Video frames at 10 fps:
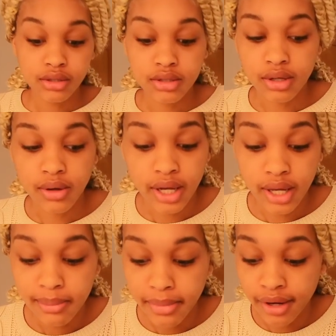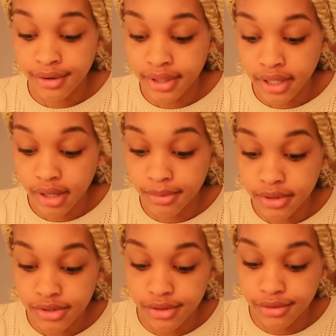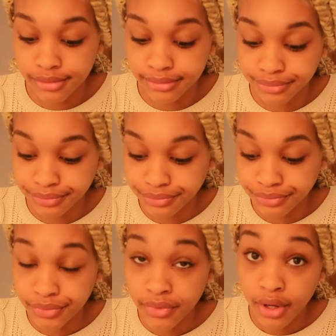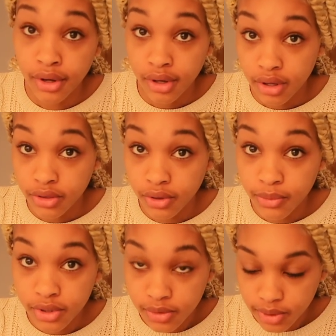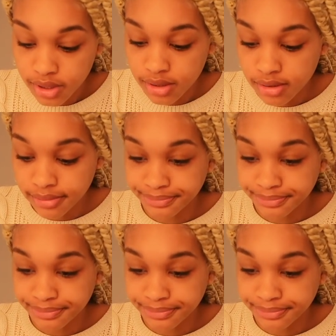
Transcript: So I came back on camera to do 3 more twists.